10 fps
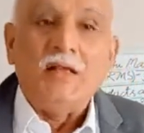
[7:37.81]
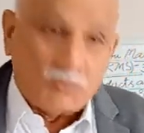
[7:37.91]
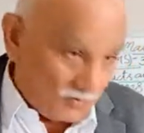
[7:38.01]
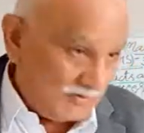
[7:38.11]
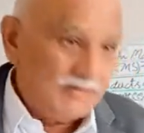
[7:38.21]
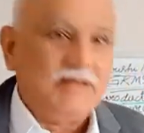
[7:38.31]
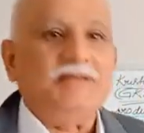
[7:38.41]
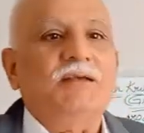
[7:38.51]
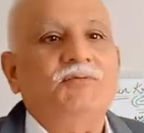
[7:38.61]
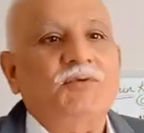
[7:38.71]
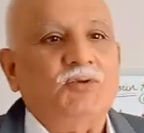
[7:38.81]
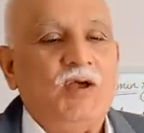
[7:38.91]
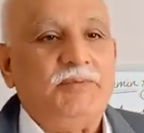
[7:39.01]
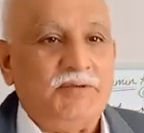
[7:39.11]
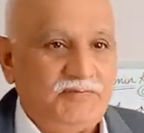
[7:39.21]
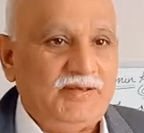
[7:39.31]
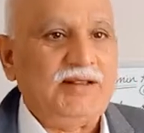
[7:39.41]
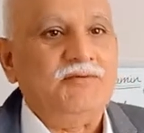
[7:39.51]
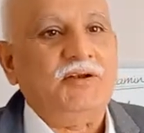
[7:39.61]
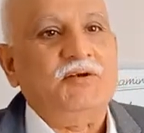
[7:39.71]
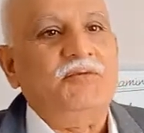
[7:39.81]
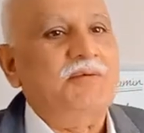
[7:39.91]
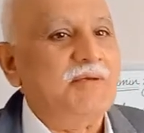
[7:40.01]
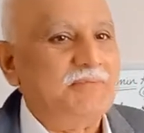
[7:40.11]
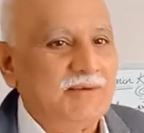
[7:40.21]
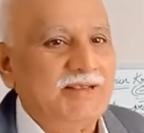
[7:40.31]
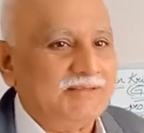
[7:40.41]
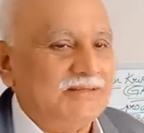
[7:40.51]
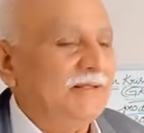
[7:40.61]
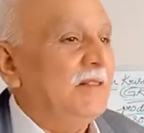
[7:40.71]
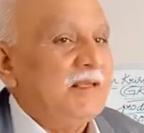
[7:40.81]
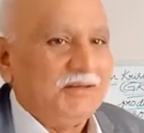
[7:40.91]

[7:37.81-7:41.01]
So in case of soybean, where I worked for my PhD,